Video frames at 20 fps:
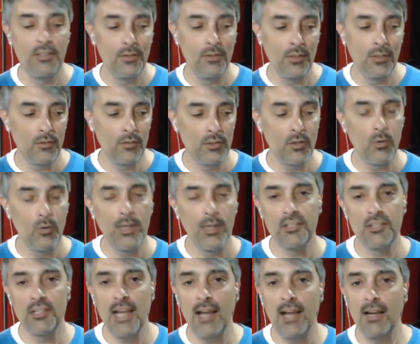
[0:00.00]
do a little quick
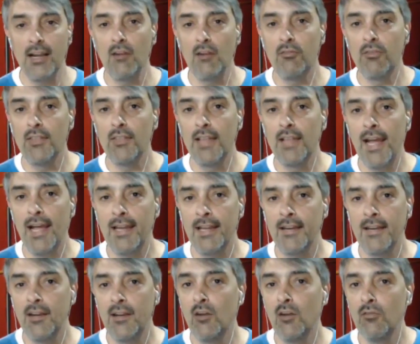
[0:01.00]
shout out for that,
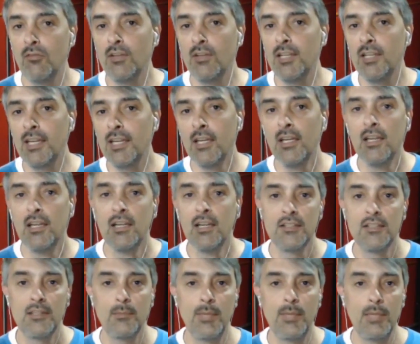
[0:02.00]
and hopefully
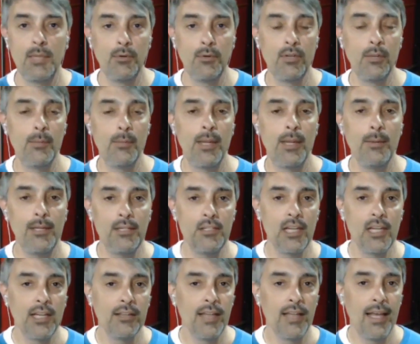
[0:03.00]
some people can maybe
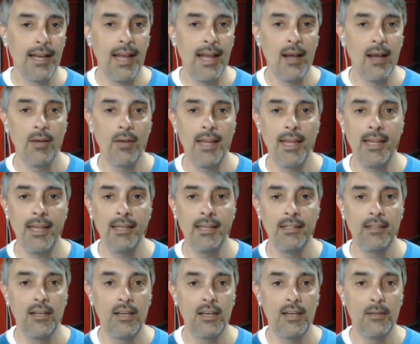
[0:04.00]
check that out
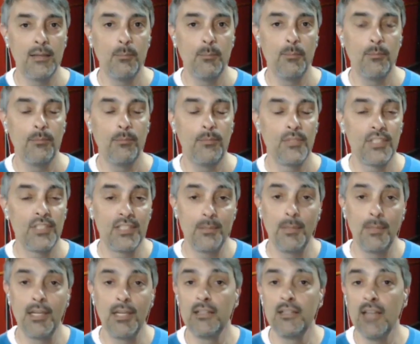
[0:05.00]
and
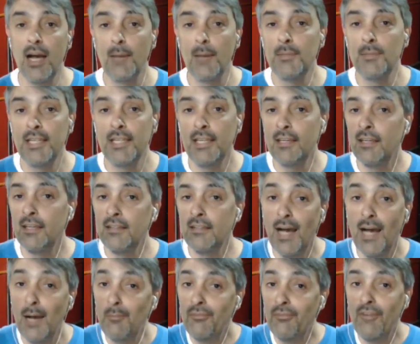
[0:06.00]
submit a top 10, a
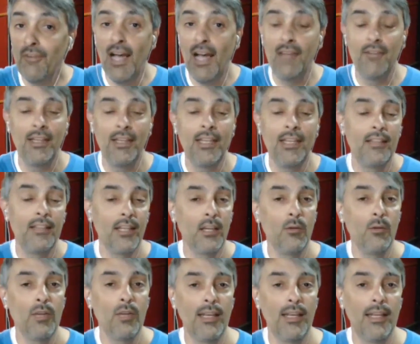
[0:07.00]
top 5,
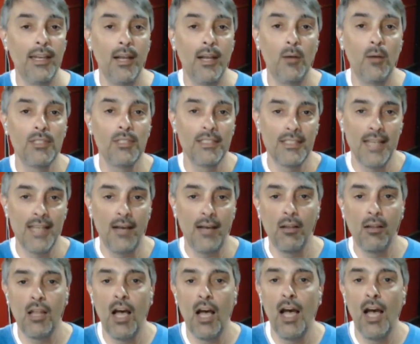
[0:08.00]
anything. It helps us out a
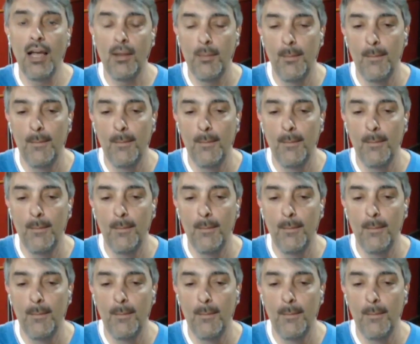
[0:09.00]
lot.